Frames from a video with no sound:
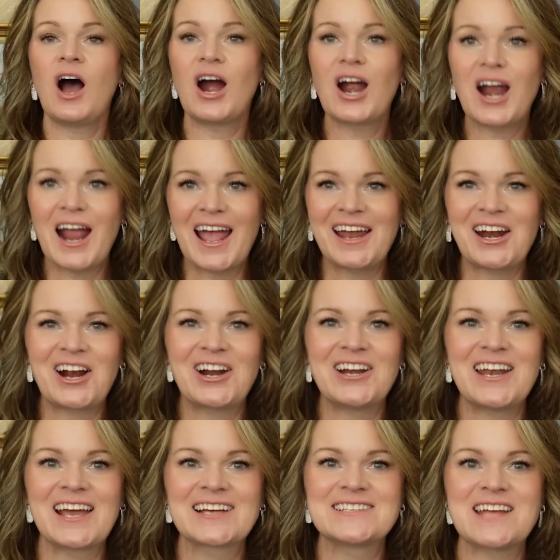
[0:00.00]
All right, our
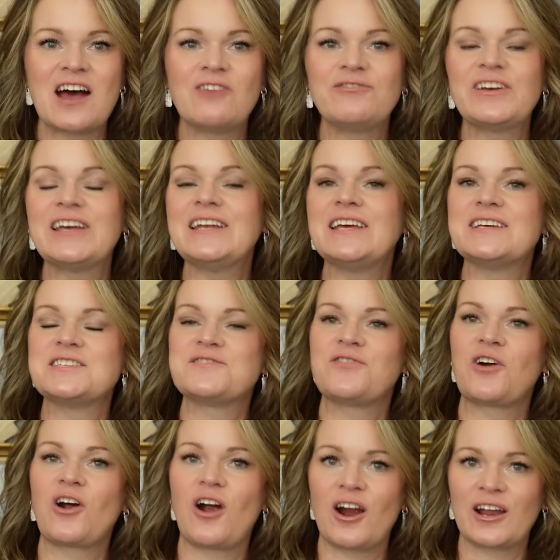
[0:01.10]
next outfit is
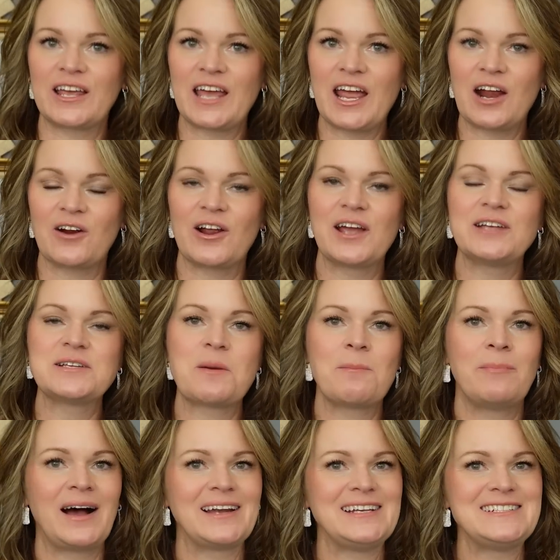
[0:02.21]
for our carrot
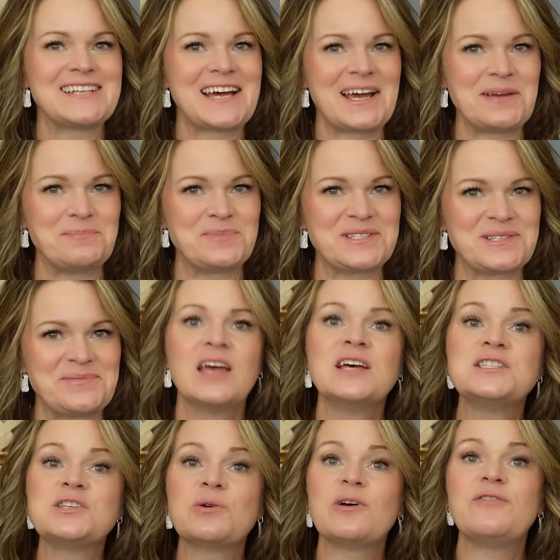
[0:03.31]
body types.
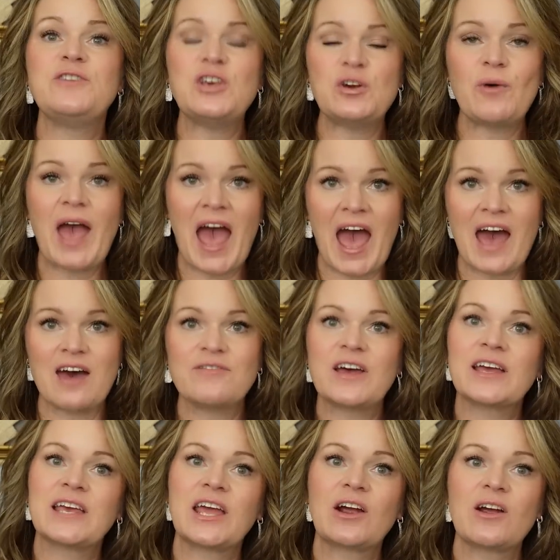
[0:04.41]
So if you have
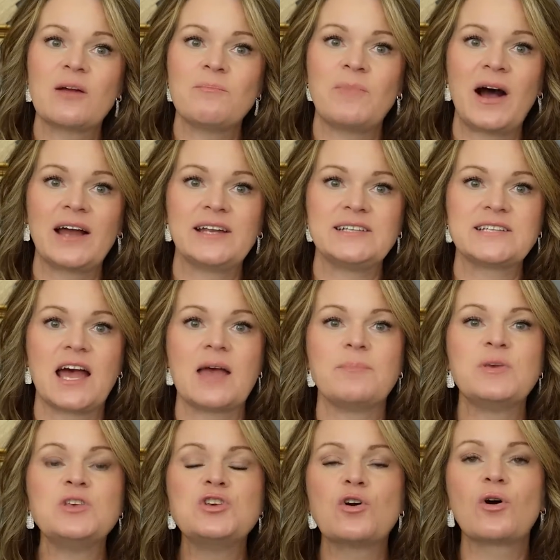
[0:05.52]
a carrot body
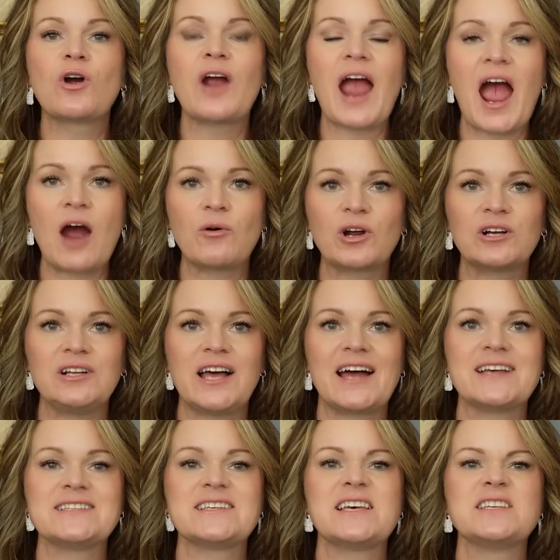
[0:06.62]
type, your
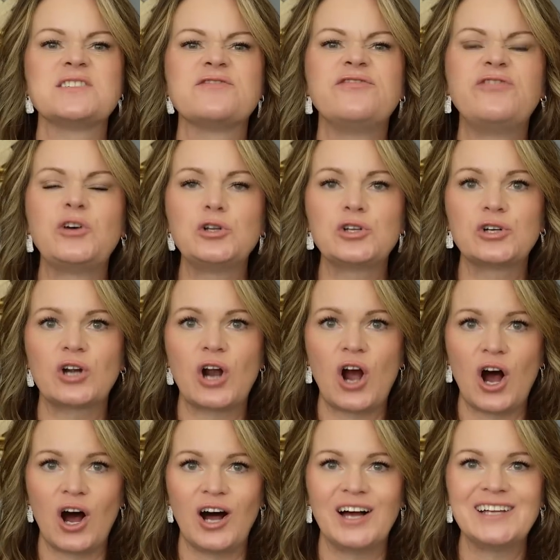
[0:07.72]
hourglass is fuller
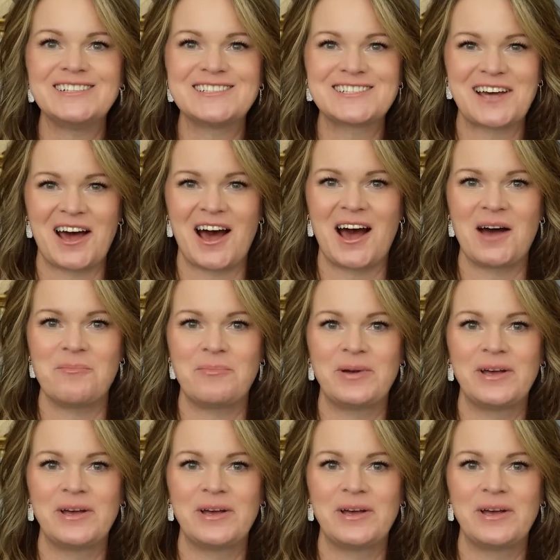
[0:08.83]
on top.